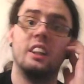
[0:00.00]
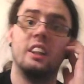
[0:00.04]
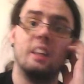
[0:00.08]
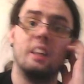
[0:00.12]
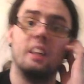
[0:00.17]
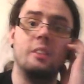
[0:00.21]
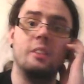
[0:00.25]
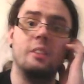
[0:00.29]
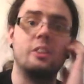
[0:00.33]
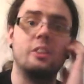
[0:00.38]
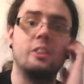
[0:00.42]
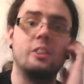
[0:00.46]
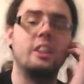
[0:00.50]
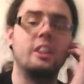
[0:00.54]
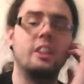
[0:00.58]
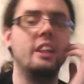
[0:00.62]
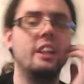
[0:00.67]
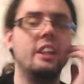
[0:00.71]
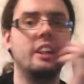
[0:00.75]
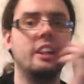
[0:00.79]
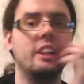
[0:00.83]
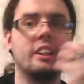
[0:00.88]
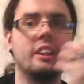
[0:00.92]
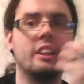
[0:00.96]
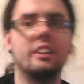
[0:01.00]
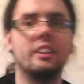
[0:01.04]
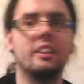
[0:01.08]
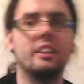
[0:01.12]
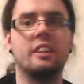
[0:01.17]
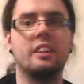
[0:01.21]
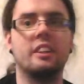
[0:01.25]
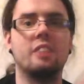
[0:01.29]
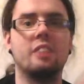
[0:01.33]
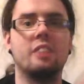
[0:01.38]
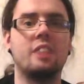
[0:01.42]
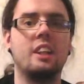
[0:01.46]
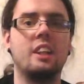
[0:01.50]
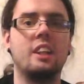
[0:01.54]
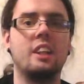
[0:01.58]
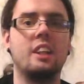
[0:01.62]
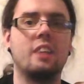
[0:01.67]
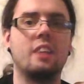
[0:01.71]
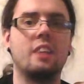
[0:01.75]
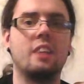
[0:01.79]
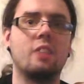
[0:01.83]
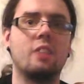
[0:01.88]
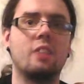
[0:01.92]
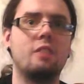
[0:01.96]
I mean, you can hear it. If I let
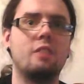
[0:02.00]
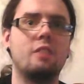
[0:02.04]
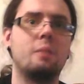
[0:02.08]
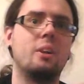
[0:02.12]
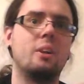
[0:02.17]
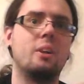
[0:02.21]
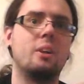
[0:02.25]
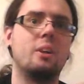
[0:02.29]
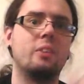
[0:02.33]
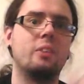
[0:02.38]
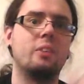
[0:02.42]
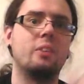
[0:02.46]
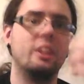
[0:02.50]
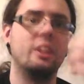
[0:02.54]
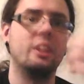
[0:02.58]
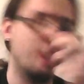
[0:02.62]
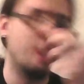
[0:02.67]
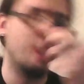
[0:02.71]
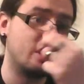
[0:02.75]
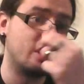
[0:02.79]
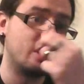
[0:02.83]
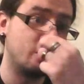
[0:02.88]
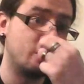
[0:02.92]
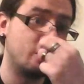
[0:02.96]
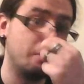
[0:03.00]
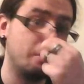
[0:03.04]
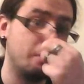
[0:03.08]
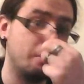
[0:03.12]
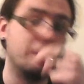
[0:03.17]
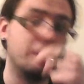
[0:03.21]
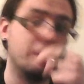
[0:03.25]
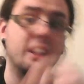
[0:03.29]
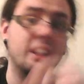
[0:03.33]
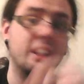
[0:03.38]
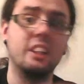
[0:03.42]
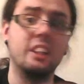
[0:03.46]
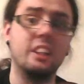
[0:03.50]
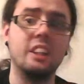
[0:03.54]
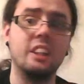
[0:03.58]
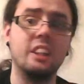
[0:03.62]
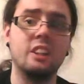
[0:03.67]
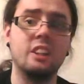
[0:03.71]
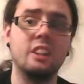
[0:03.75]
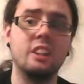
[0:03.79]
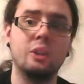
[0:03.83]
it rev up all the way, you guys should be able to hear it.